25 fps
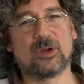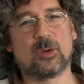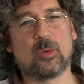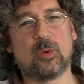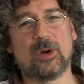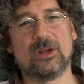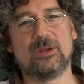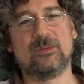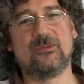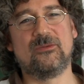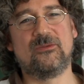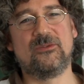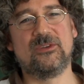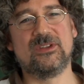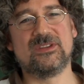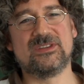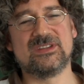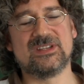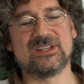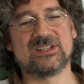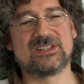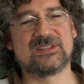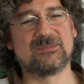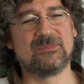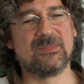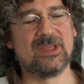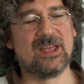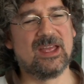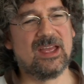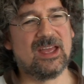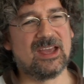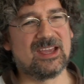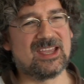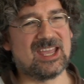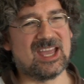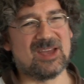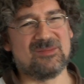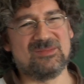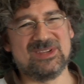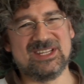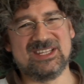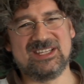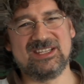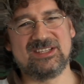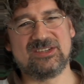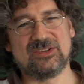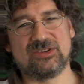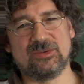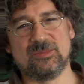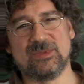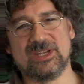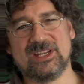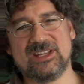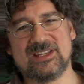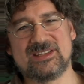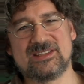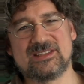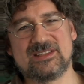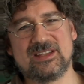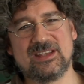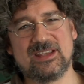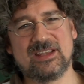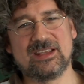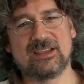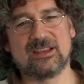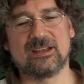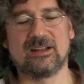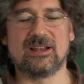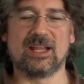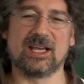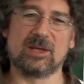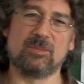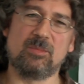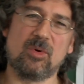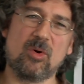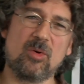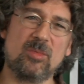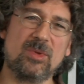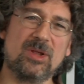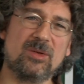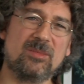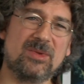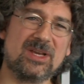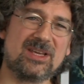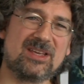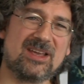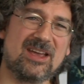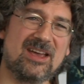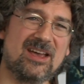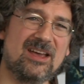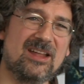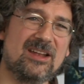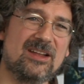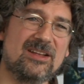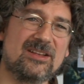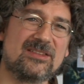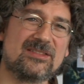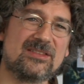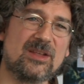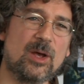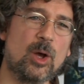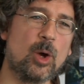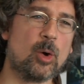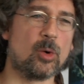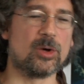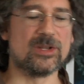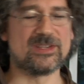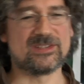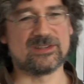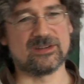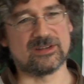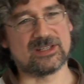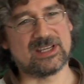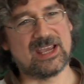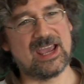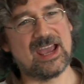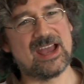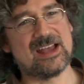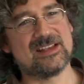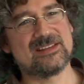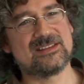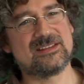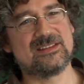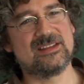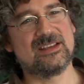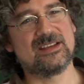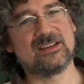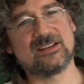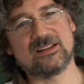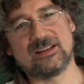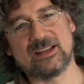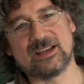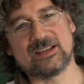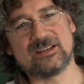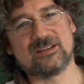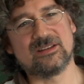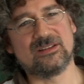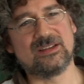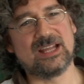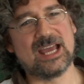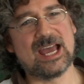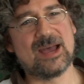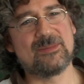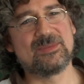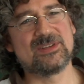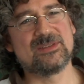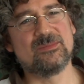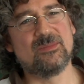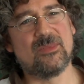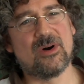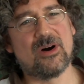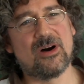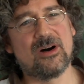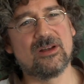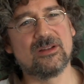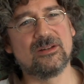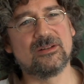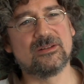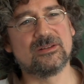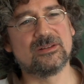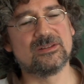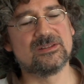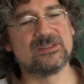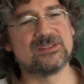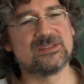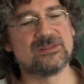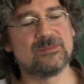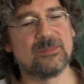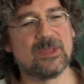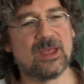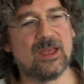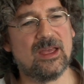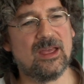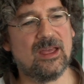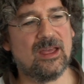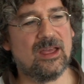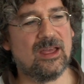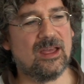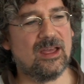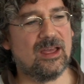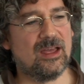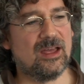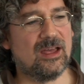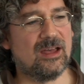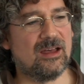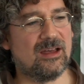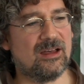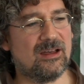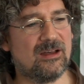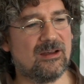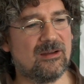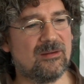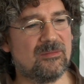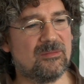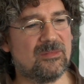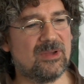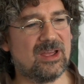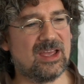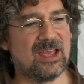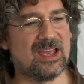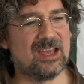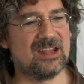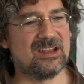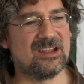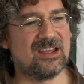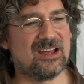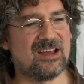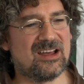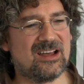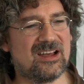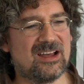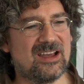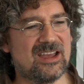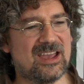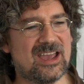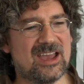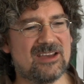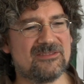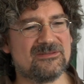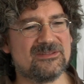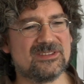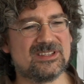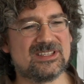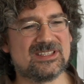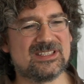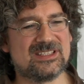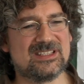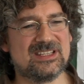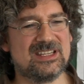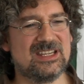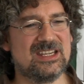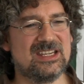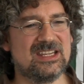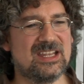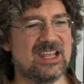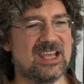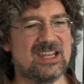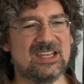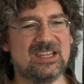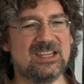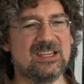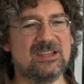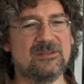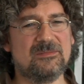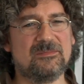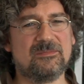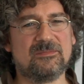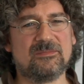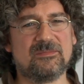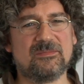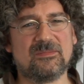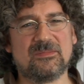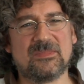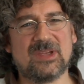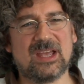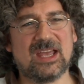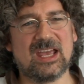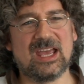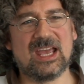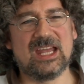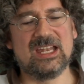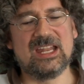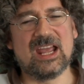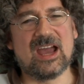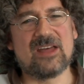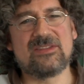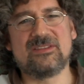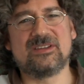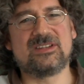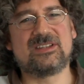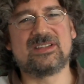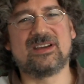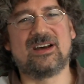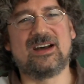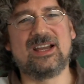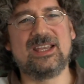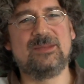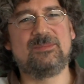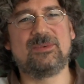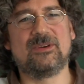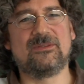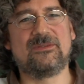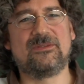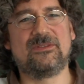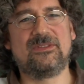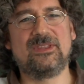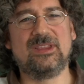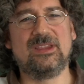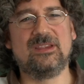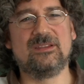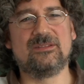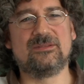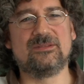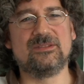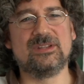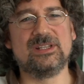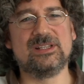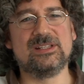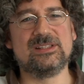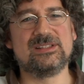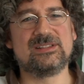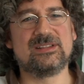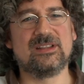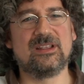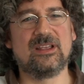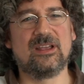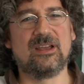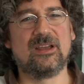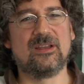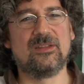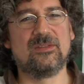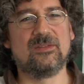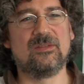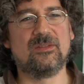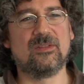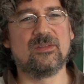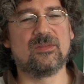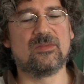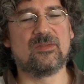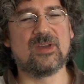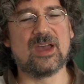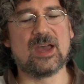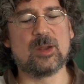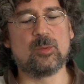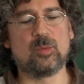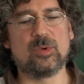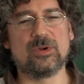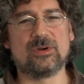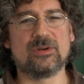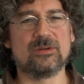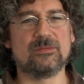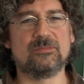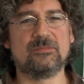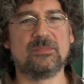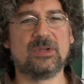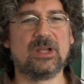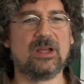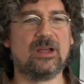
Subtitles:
quantum physics can be deterministic, like Bohmian mechanics, or stochastic, like collapse models. And I haven't seen any other type of theories that were